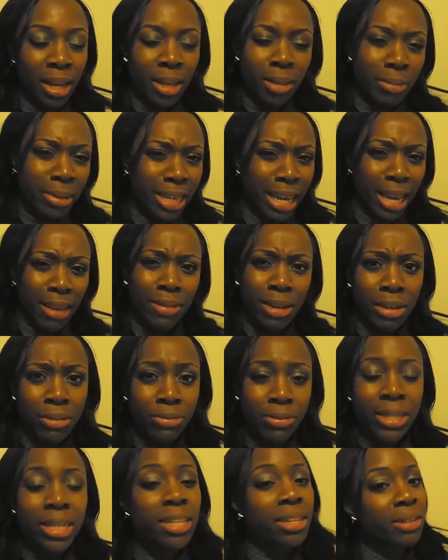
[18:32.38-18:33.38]
But yeah, I've had a
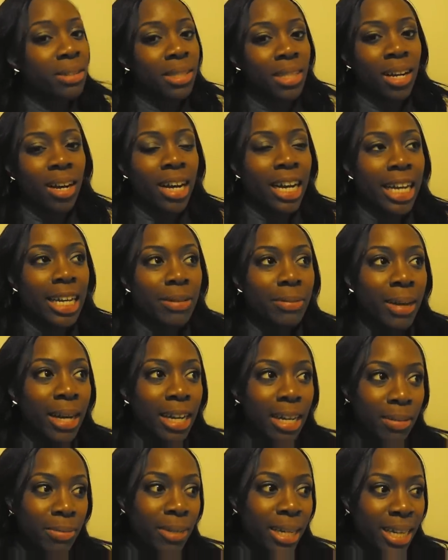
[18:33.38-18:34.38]
really good
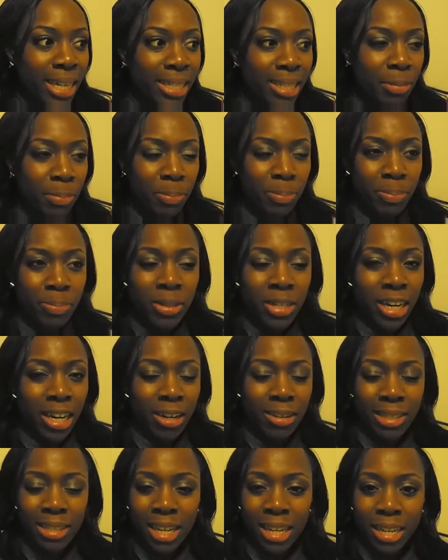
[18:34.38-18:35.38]
time. It is a, you
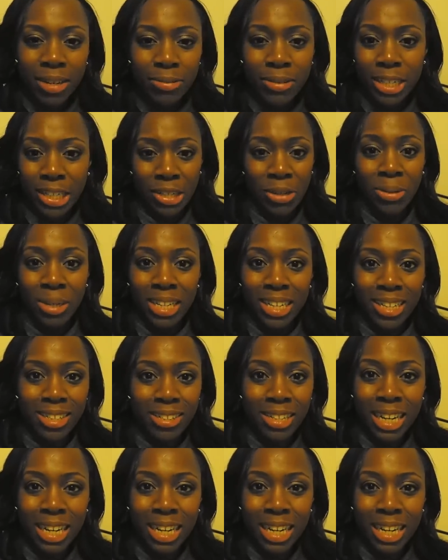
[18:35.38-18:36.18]
know, it's like a reunion.